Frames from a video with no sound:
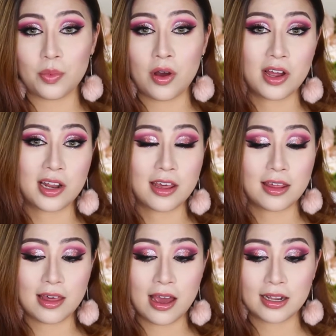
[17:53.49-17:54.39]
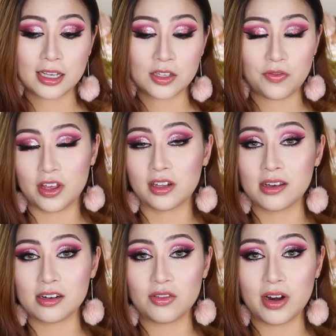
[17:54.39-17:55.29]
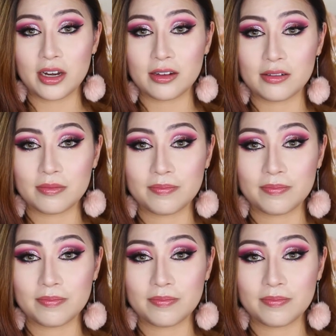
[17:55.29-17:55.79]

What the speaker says: one that is fairly underrated.